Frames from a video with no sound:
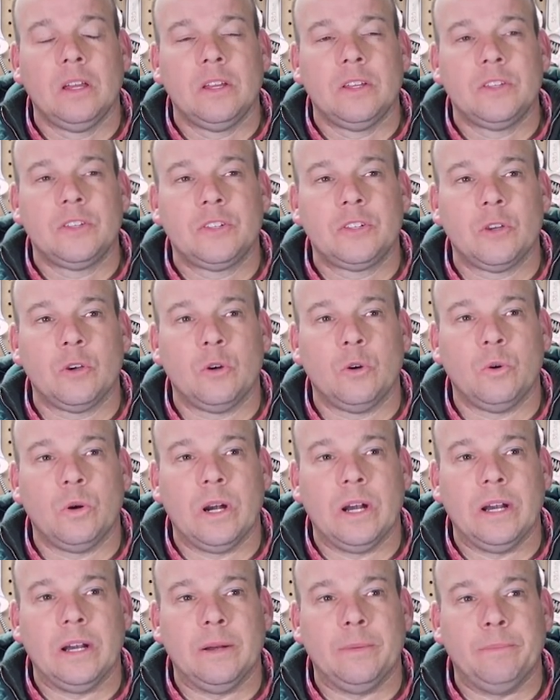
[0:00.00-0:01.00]
So
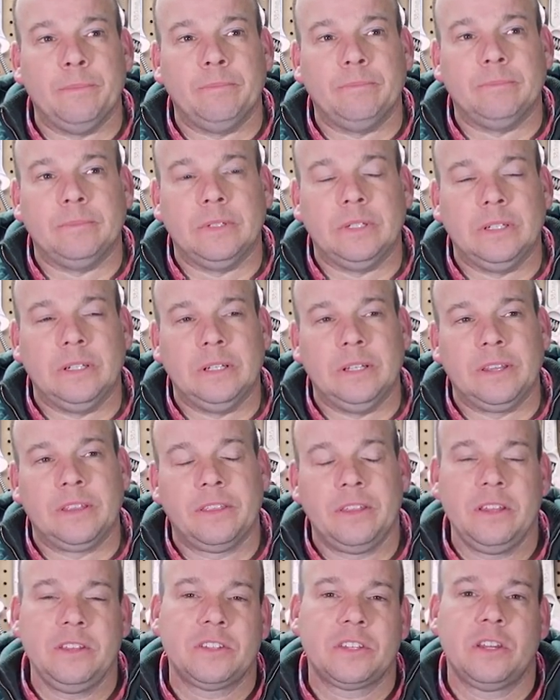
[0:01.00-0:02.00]
um,
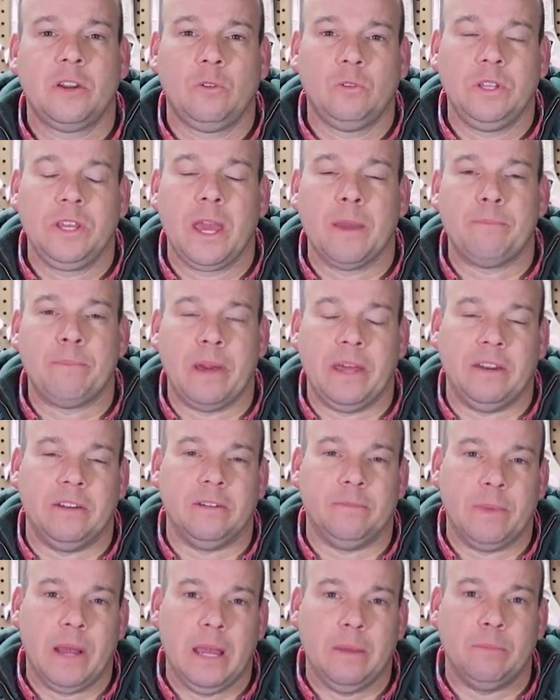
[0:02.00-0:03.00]
things can only get better
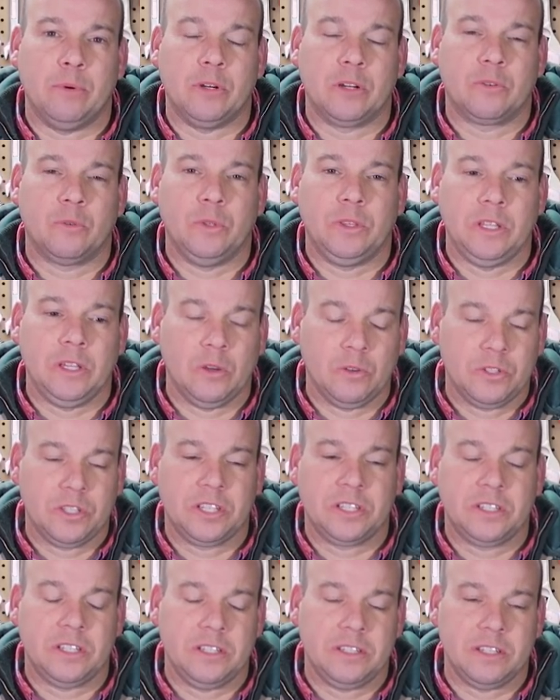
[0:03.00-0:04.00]
in my book with the
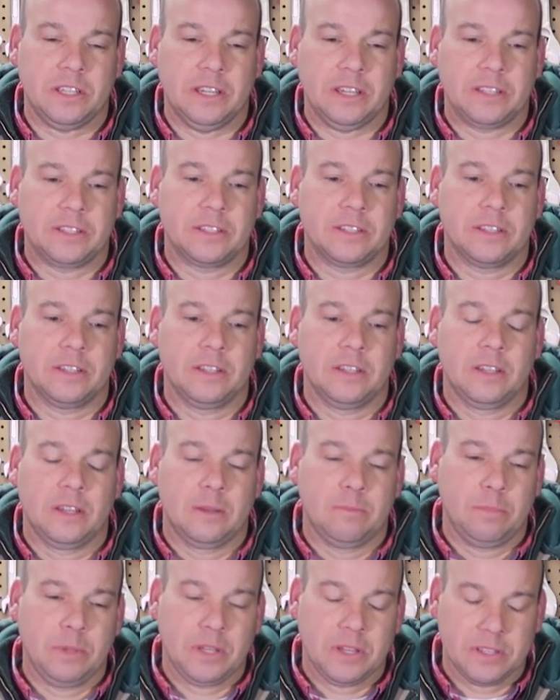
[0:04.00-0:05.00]
066
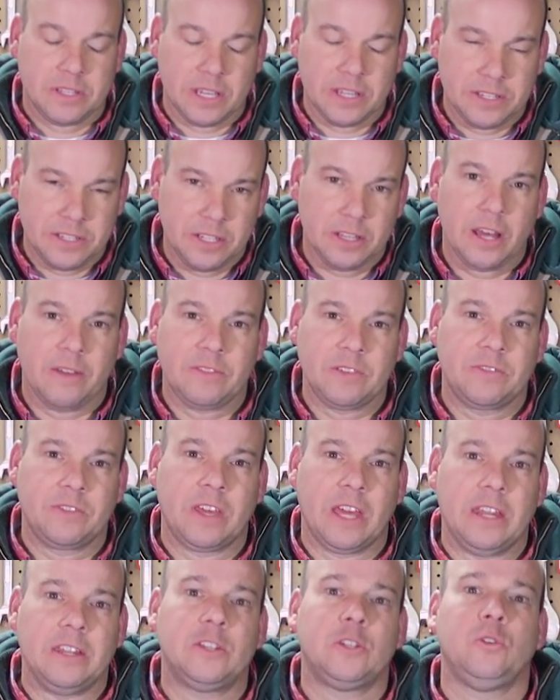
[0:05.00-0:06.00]
because I still have to
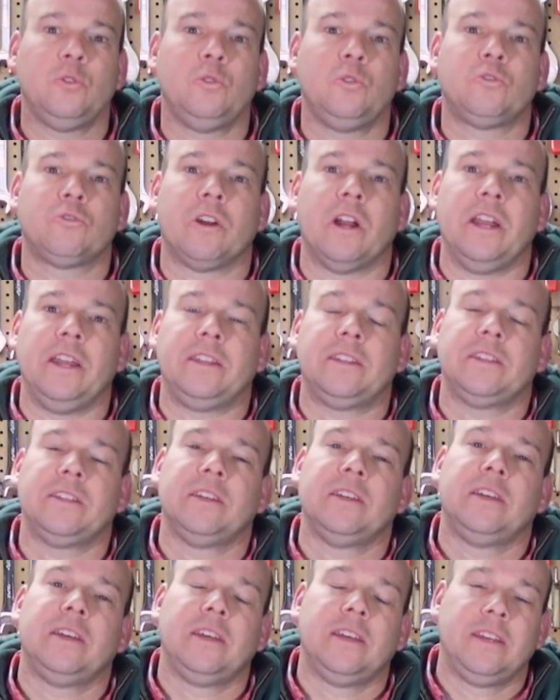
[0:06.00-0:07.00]
get it tuned right
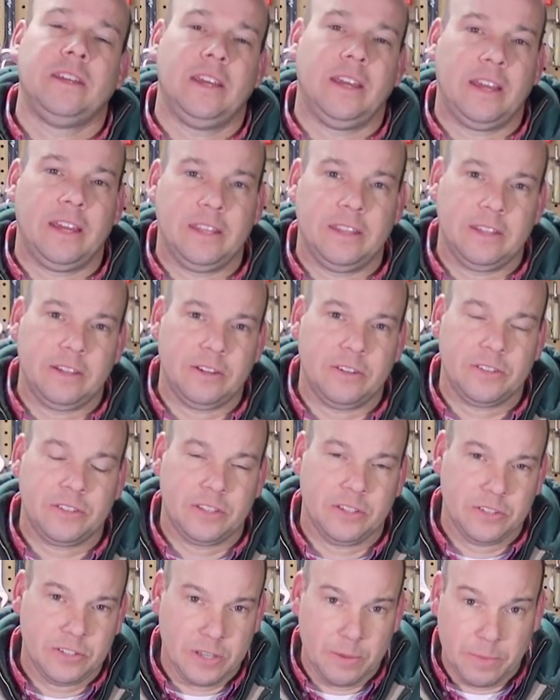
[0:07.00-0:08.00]
and there's,
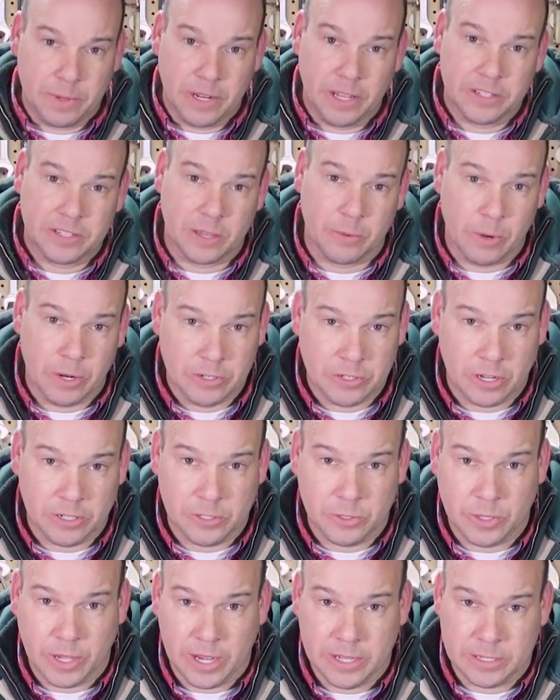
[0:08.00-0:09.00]
there's something else I want to talk
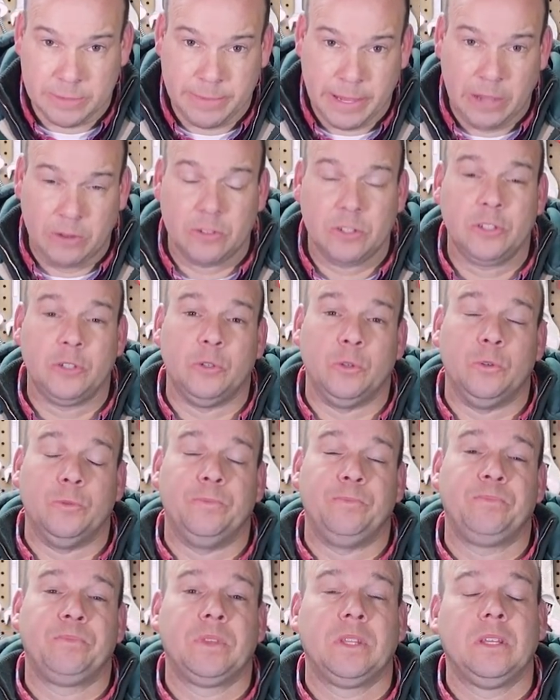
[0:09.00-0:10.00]
to you guys about too.